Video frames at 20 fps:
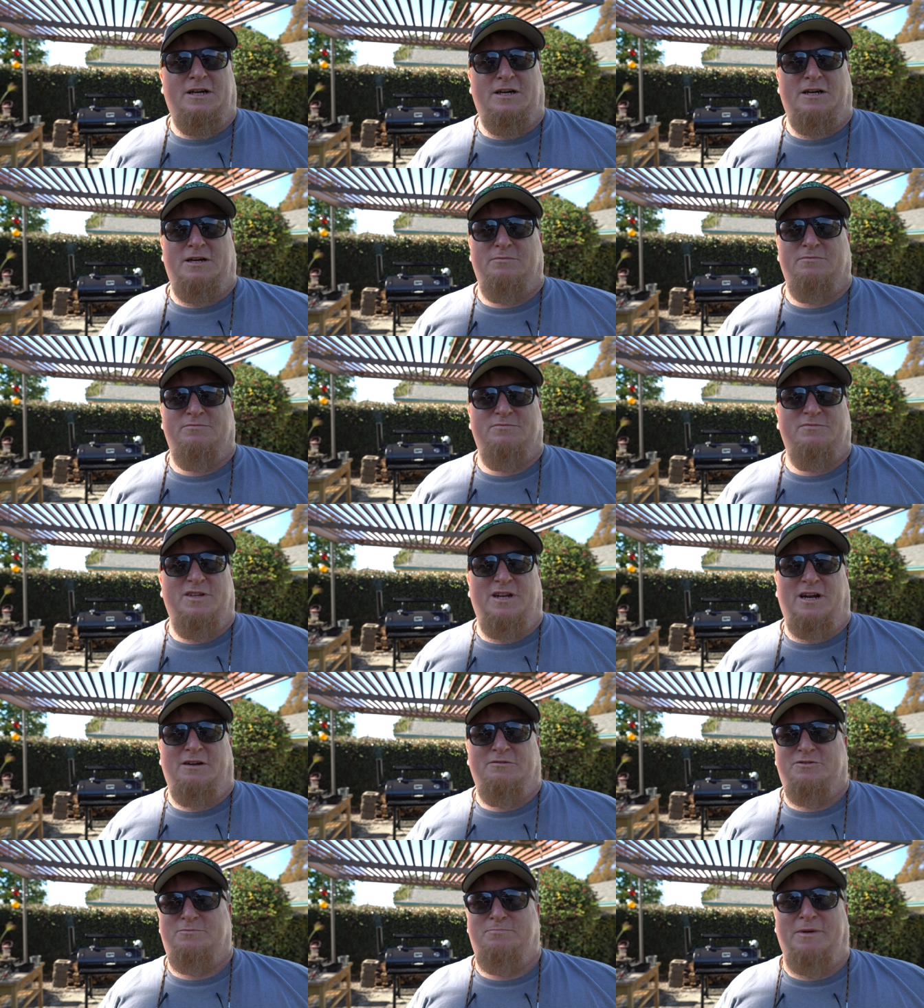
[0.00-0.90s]
um, that
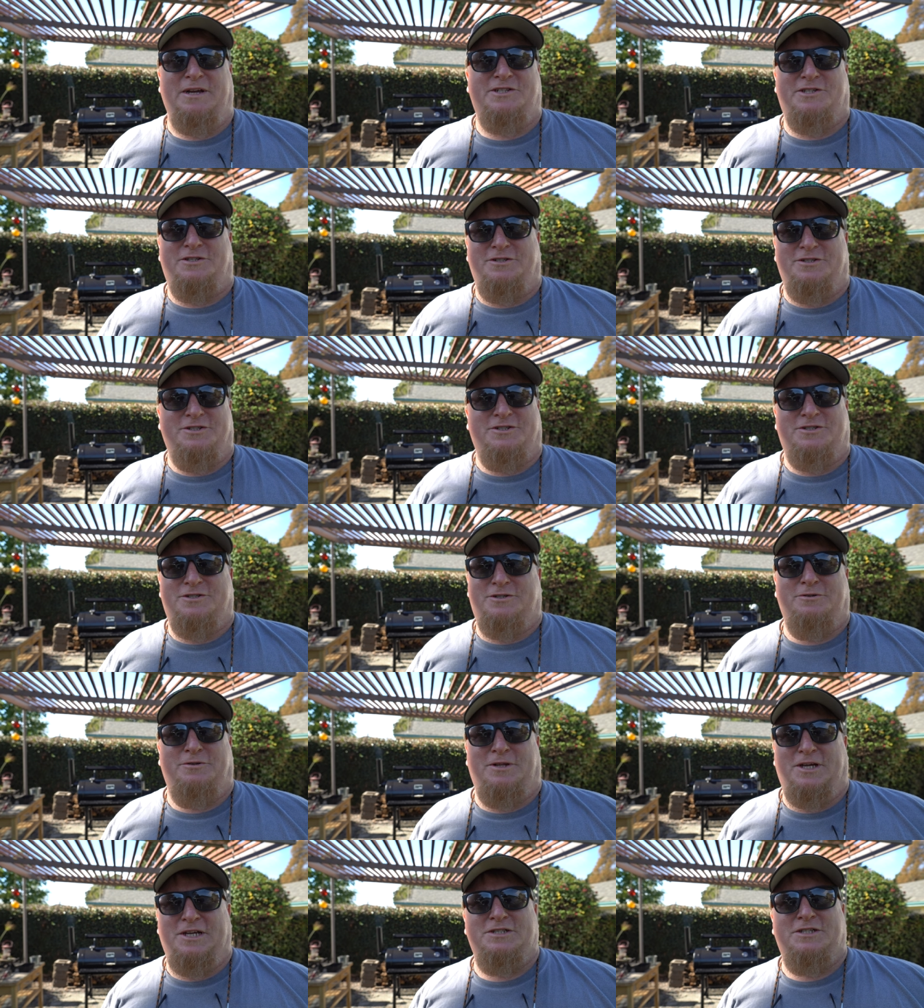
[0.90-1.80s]
I was basically just
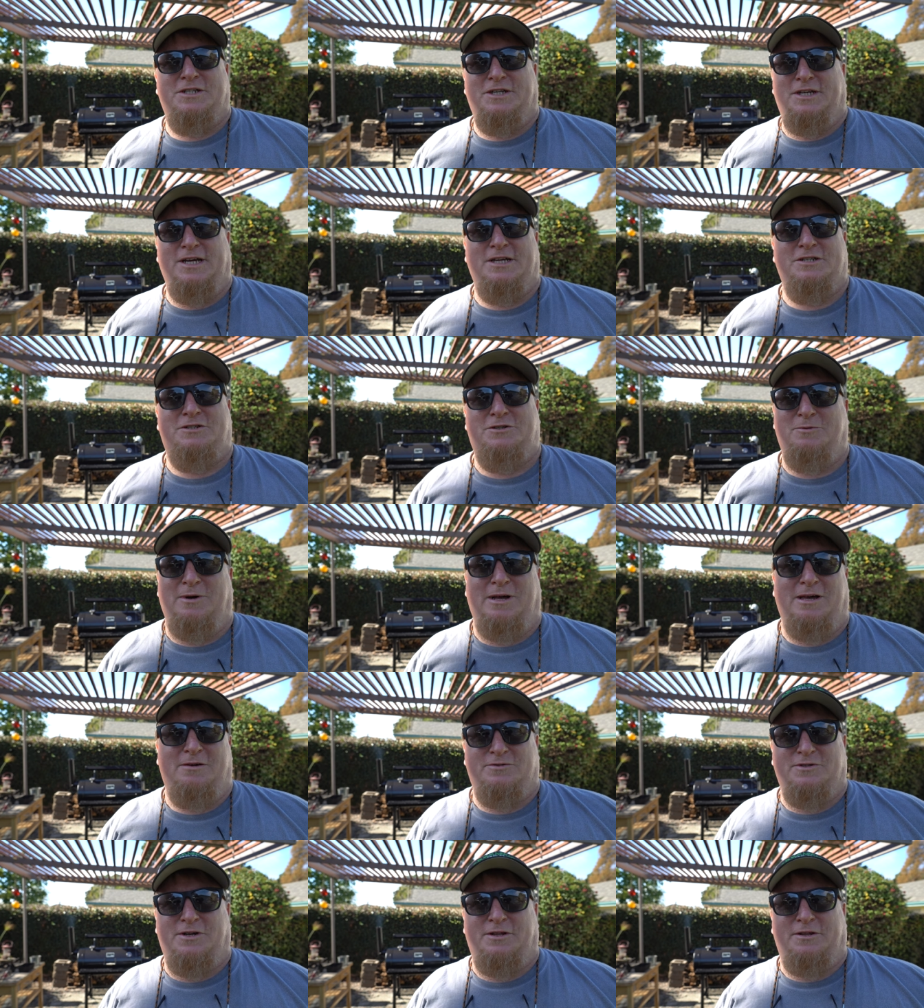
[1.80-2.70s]
too lazy to get to while
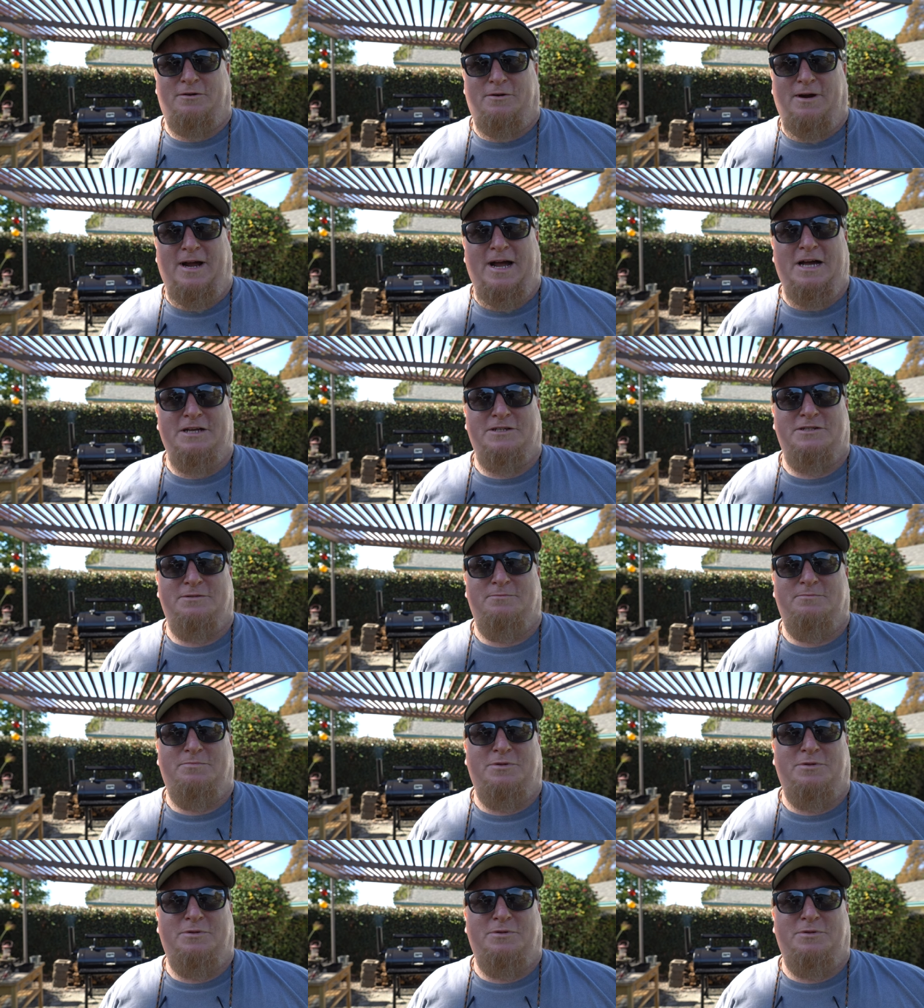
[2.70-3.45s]
I was on the grass. And